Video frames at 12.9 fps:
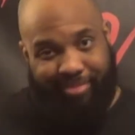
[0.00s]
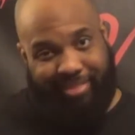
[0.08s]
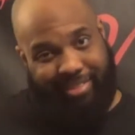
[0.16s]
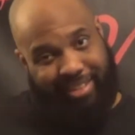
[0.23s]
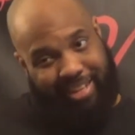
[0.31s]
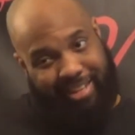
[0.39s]

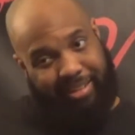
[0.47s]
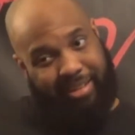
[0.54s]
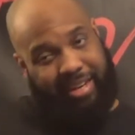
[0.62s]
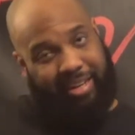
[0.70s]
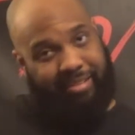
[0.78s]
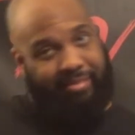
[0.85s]
So that's
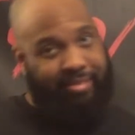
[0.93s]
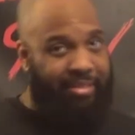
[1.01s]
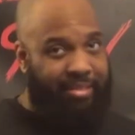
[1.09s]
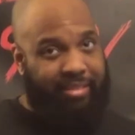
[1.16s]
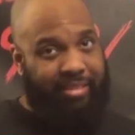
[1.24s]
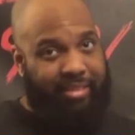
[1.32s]
kind
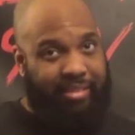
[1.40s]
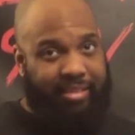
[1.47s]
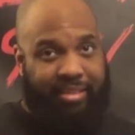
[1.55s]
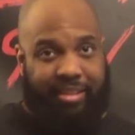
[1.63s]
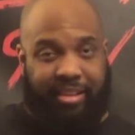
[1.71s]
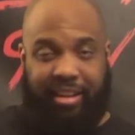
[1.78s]

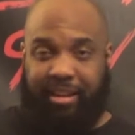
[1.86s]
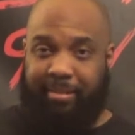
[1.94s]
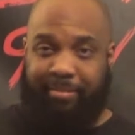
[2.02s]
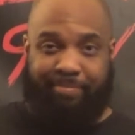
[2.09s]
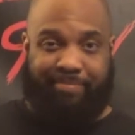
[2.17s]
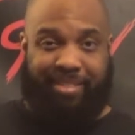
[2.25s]

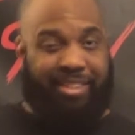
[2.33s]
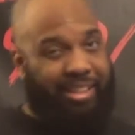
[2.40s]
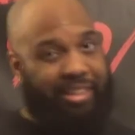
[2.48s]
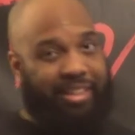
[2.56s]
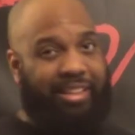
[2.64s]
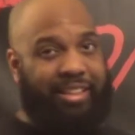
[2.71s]
of
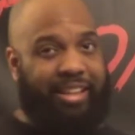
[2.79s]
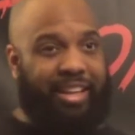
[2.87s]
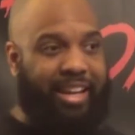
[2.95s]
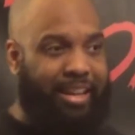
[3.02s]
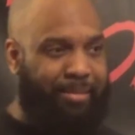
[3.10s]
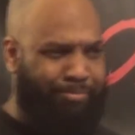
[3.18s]
sucky. And
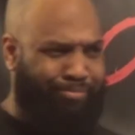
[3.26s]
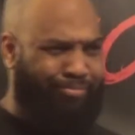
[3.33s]
they got